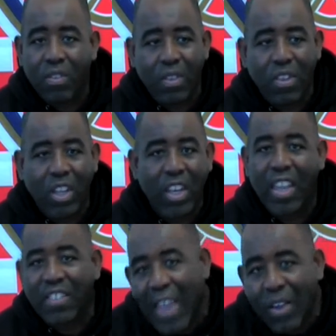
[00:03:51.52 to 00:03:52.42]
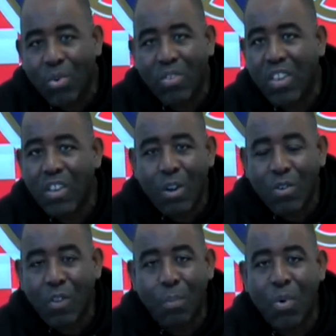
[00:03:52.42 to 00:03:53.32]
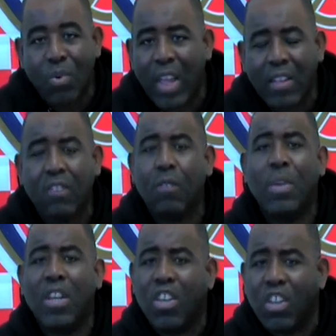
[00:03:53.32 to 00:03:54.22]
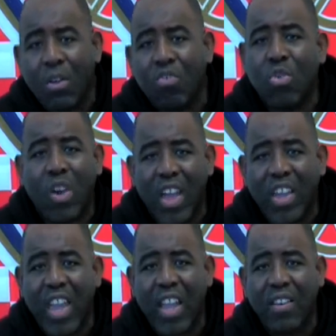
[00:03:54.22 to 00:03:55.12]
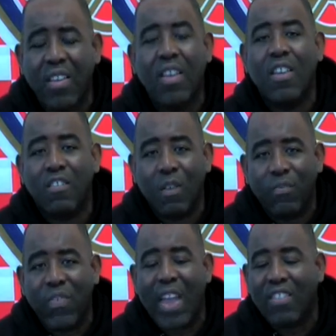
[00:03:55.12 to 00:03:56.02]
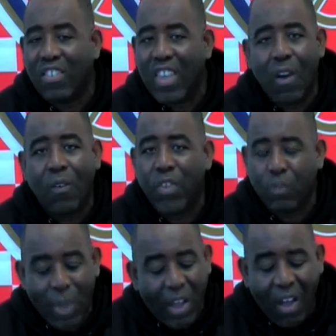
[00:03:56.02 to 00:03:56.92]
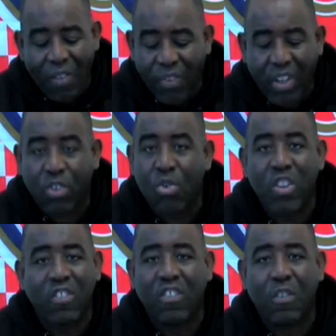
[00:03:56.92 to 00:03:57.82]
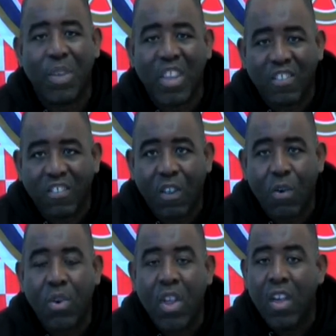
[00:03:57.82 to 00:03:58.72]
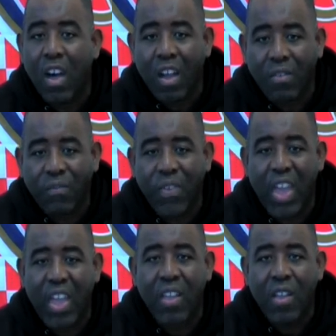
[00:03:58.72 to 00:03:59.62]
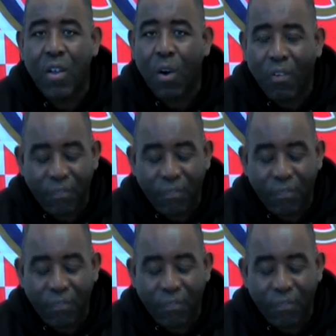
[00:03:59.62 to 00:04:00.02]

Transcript: you're going to get tackled and you lose the ball. That doesn't mean that you don't try it again. So, fans, get off his back. I think the criticism is so unfair of